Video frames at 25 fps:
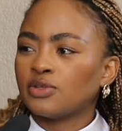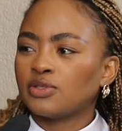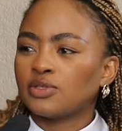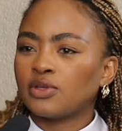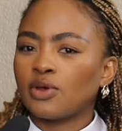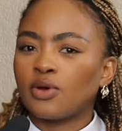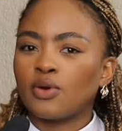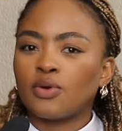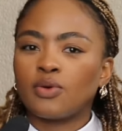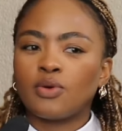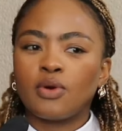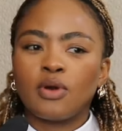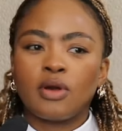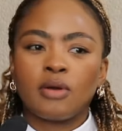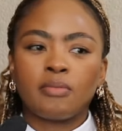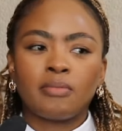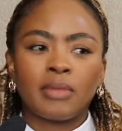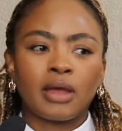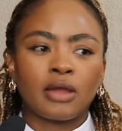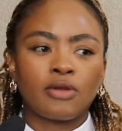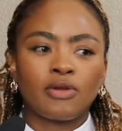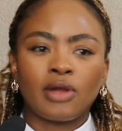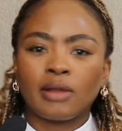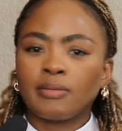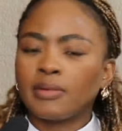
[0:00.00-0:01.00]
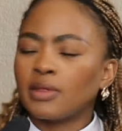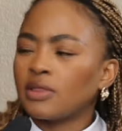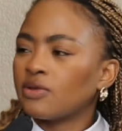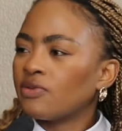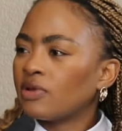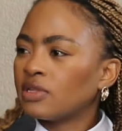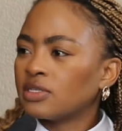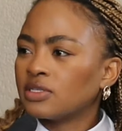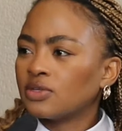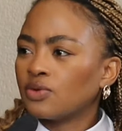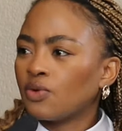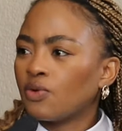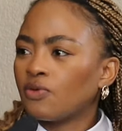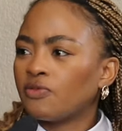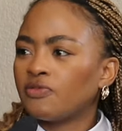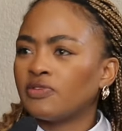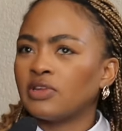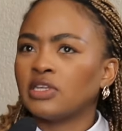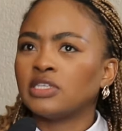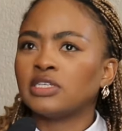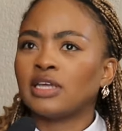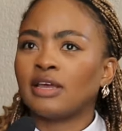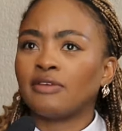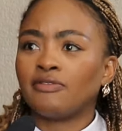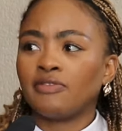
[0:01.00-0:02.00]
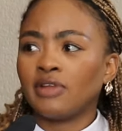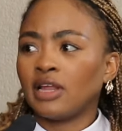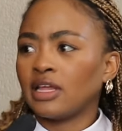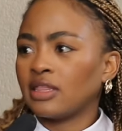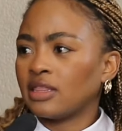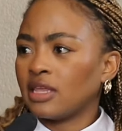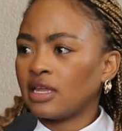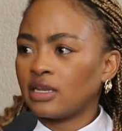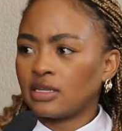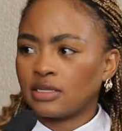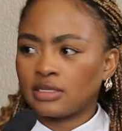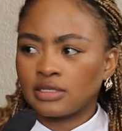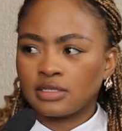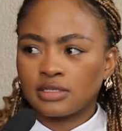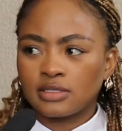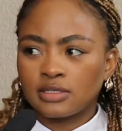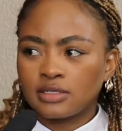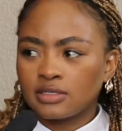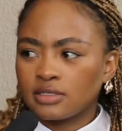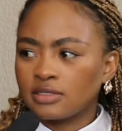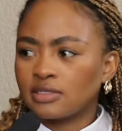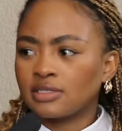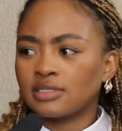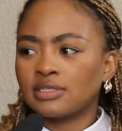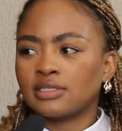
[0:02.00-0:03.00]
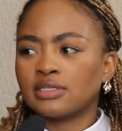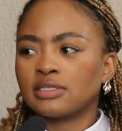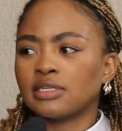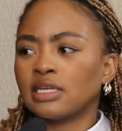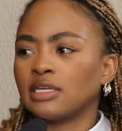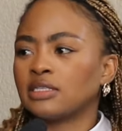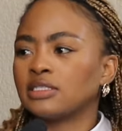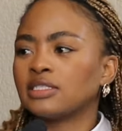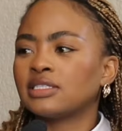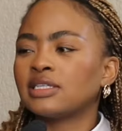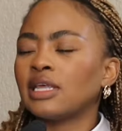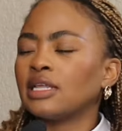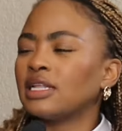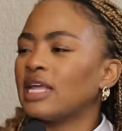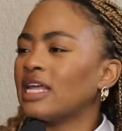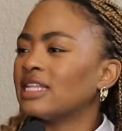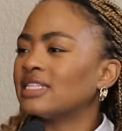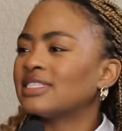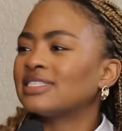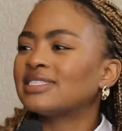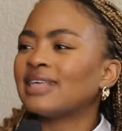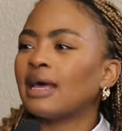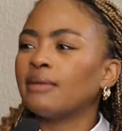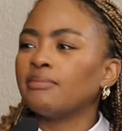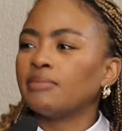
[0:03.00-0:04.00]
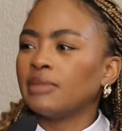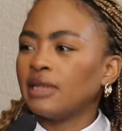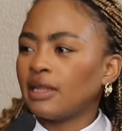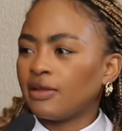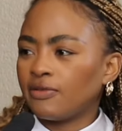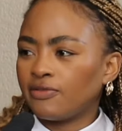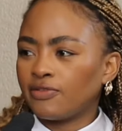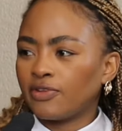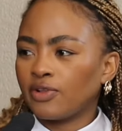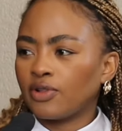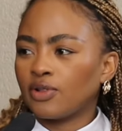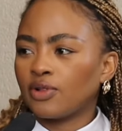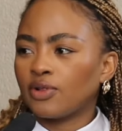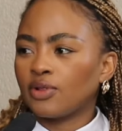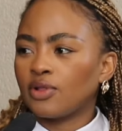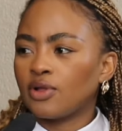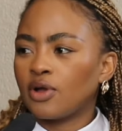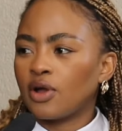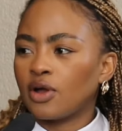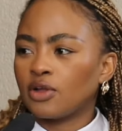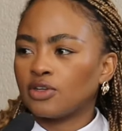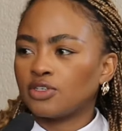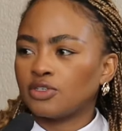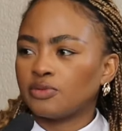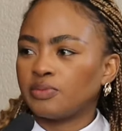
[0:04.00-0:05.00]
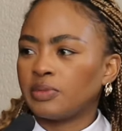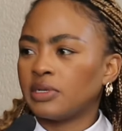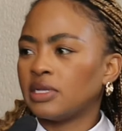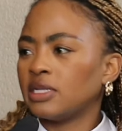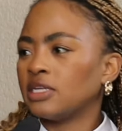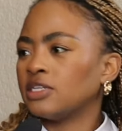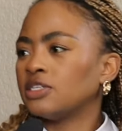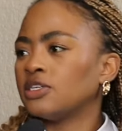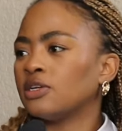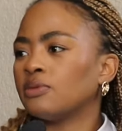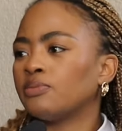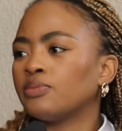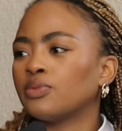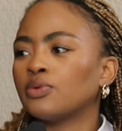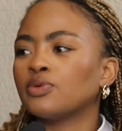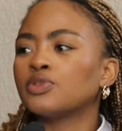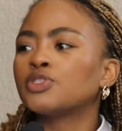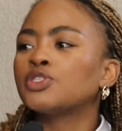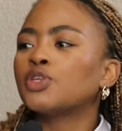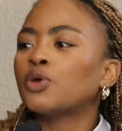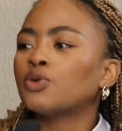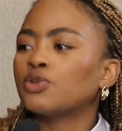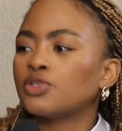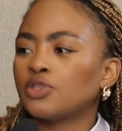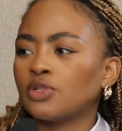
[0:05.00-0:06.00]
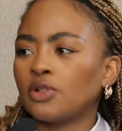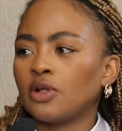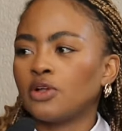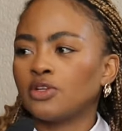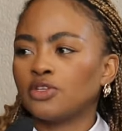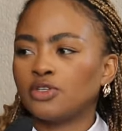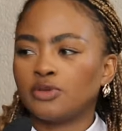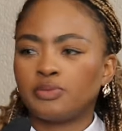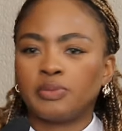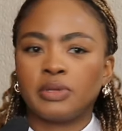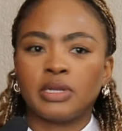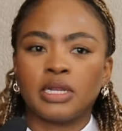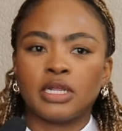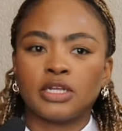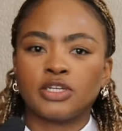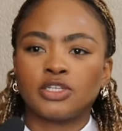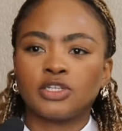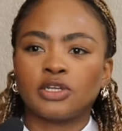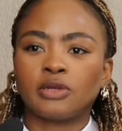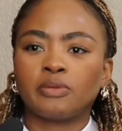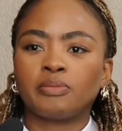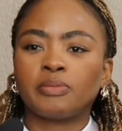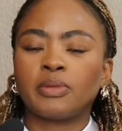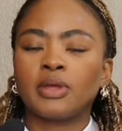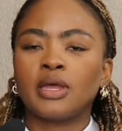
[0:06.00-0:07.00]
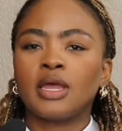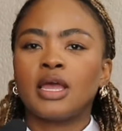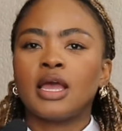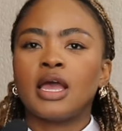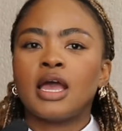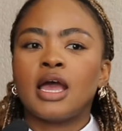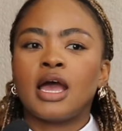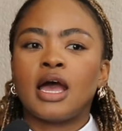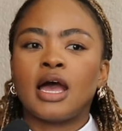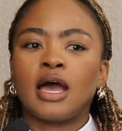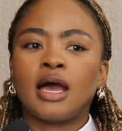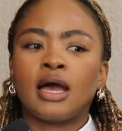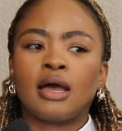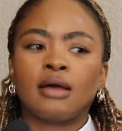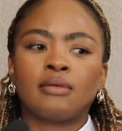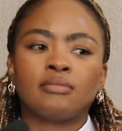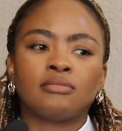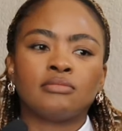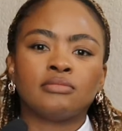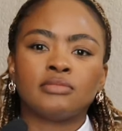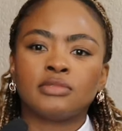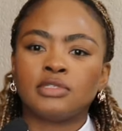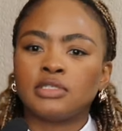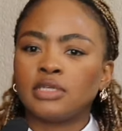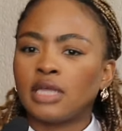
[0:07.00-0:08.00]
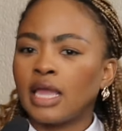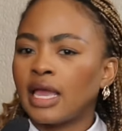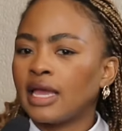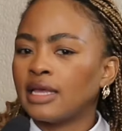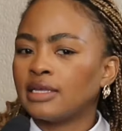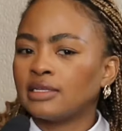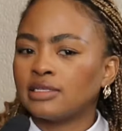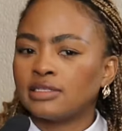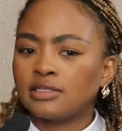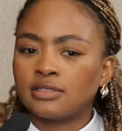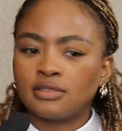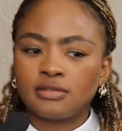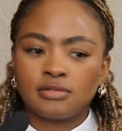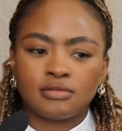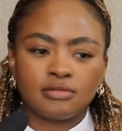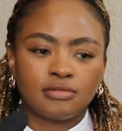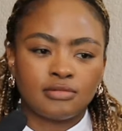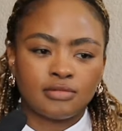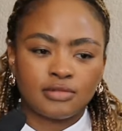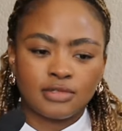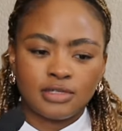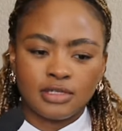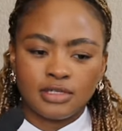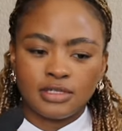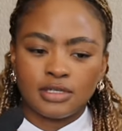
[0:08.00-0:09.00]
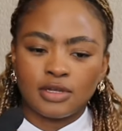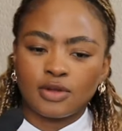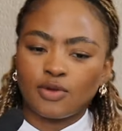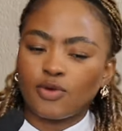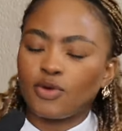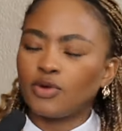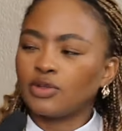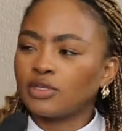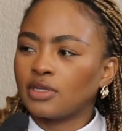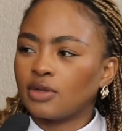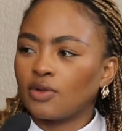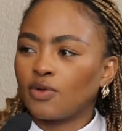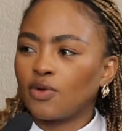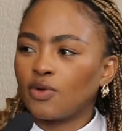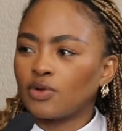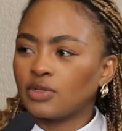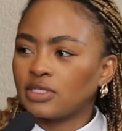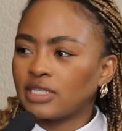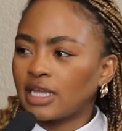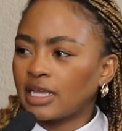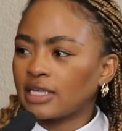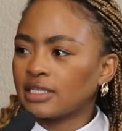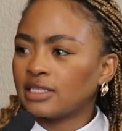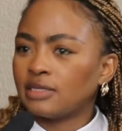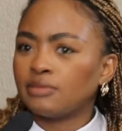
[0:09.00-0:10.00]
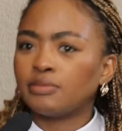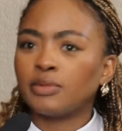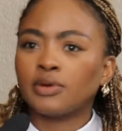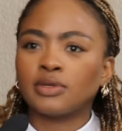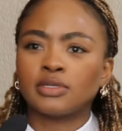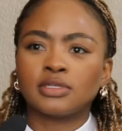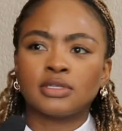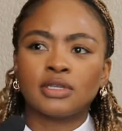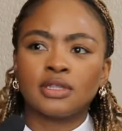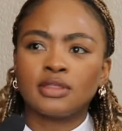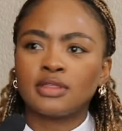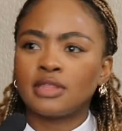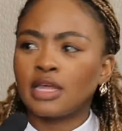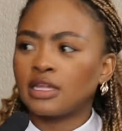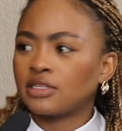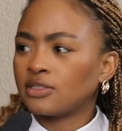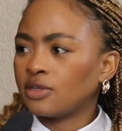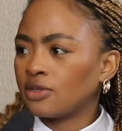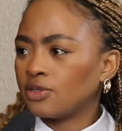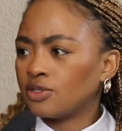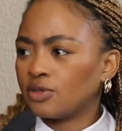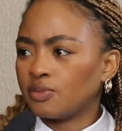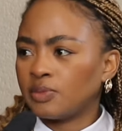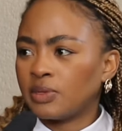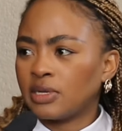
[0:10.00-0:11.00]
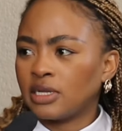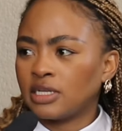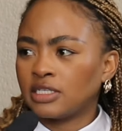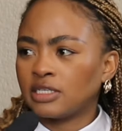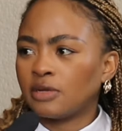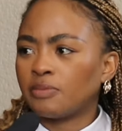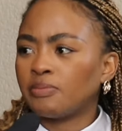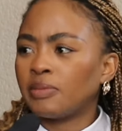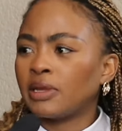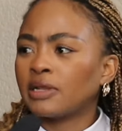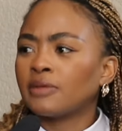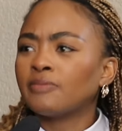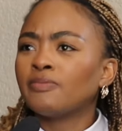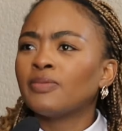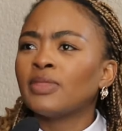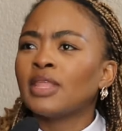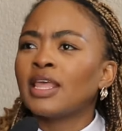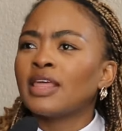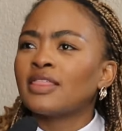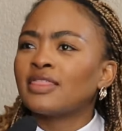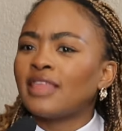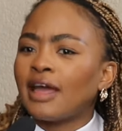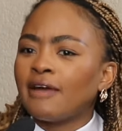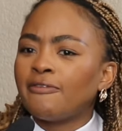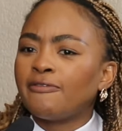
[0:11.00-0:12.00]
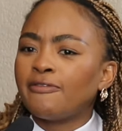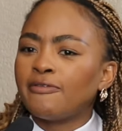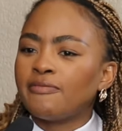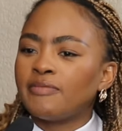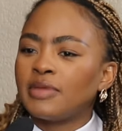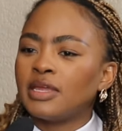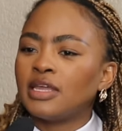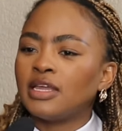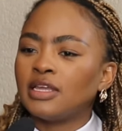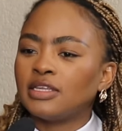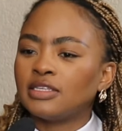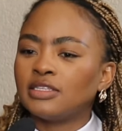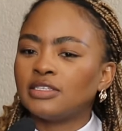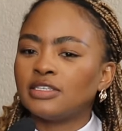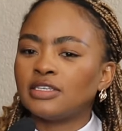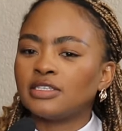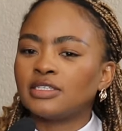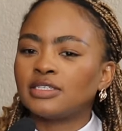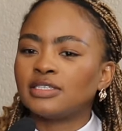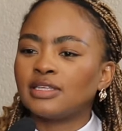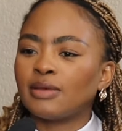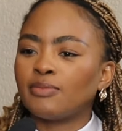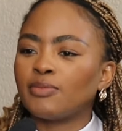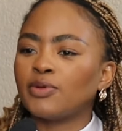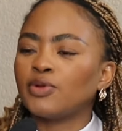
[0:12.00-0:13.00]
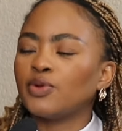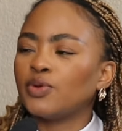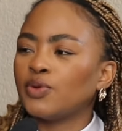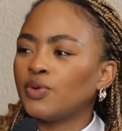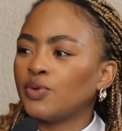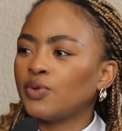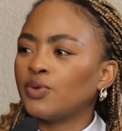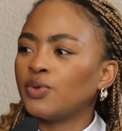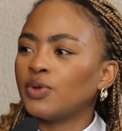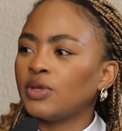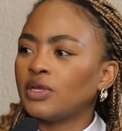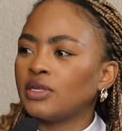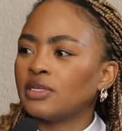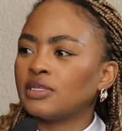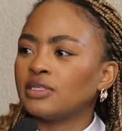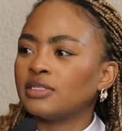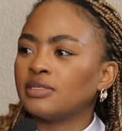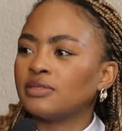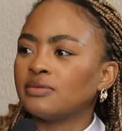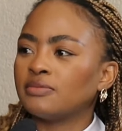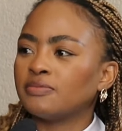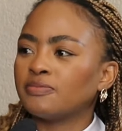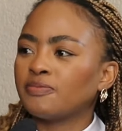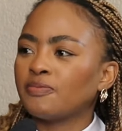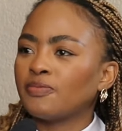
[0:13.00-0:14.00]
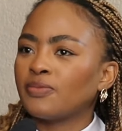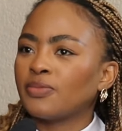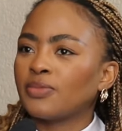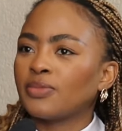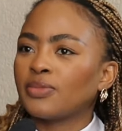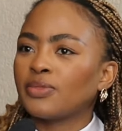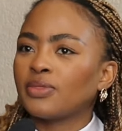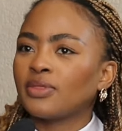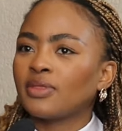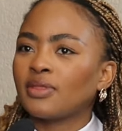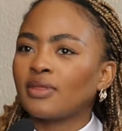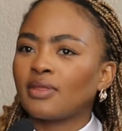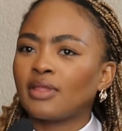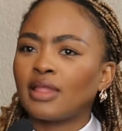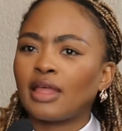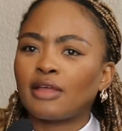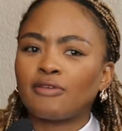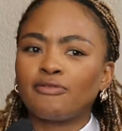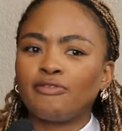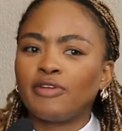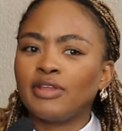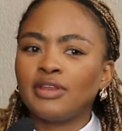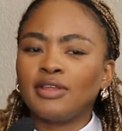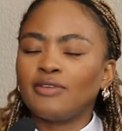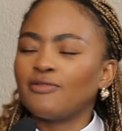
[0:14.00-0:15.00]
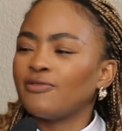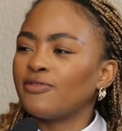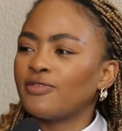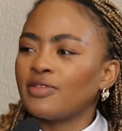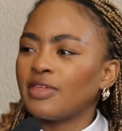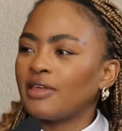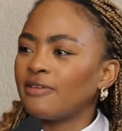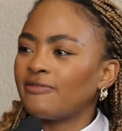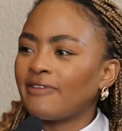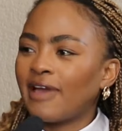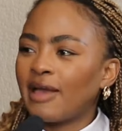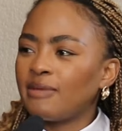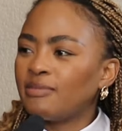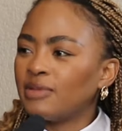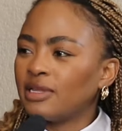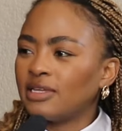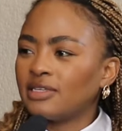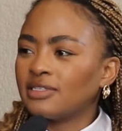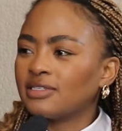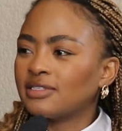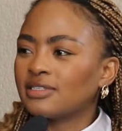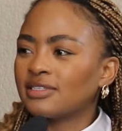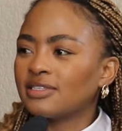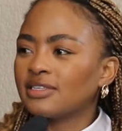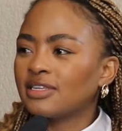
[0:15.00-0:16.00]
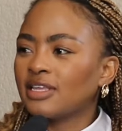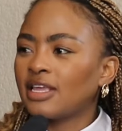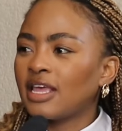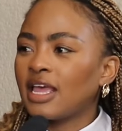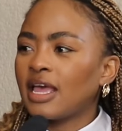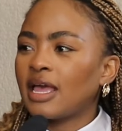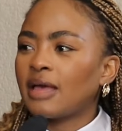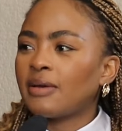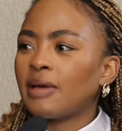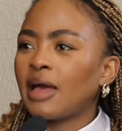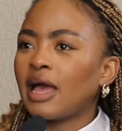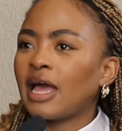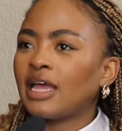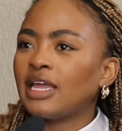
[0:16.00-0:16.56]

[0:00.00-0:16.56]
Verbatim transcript: so my grandmother runs an orphanage i feel like that is it's a, at some level yeah. entrepreneurship oh, or definitely. social entrepreneurship, social entrepreneurship yeah. um she has she's a quote unquote taxi boss that's entrepreneurship but that for me is just someone who is like fending for their families yeah.